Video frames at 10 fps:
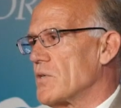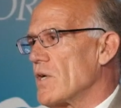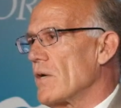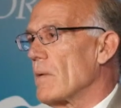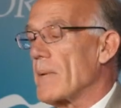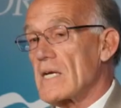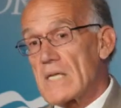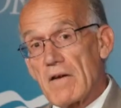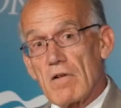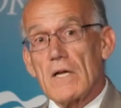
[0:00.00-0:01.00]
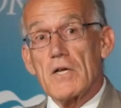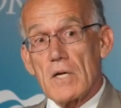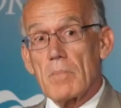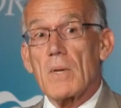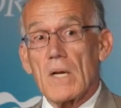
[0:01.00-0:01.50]
agenda because they really
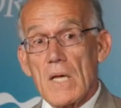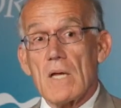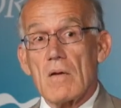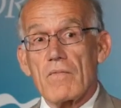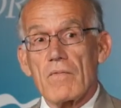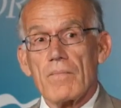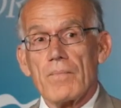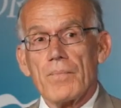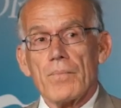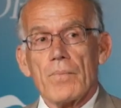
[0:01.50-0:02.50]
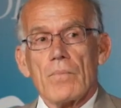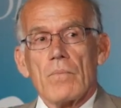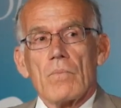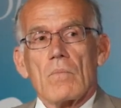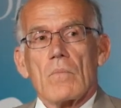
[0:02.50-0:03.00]
did believe
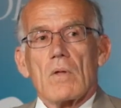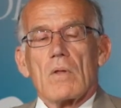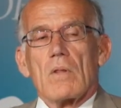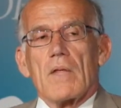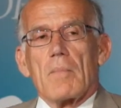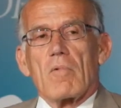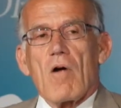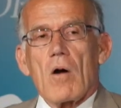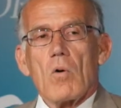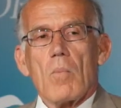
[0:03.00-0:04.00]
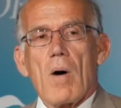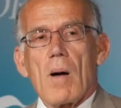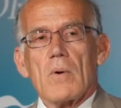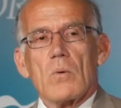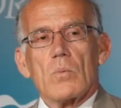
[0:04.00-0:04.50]
that Barack
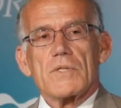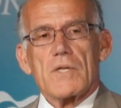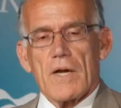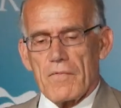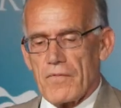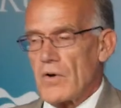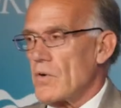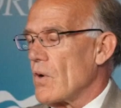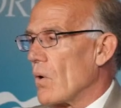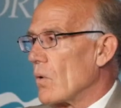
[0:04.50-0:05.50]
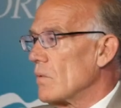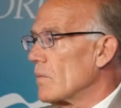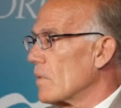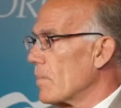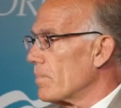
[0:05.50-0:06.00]
Obama was a footnote,
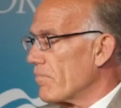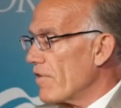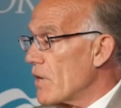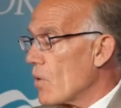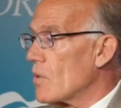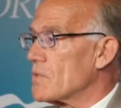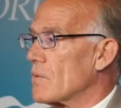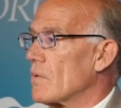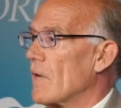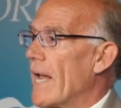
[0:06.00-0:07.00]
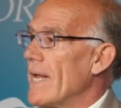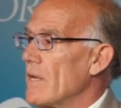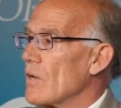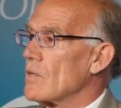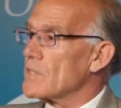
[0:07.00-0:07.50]
precursor, eight
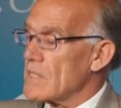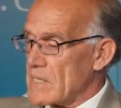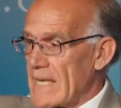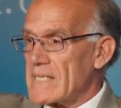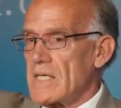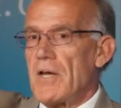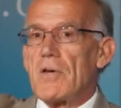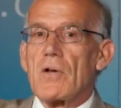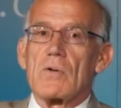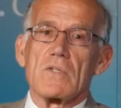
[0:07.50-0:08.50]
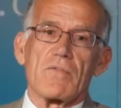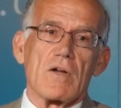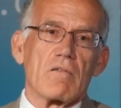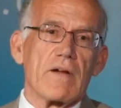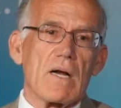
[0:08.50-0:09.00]
years to 16 years of
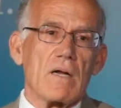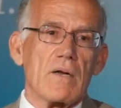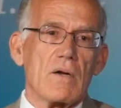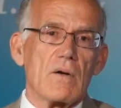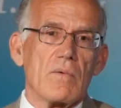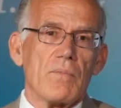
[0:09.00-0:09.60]
Hillary Clinton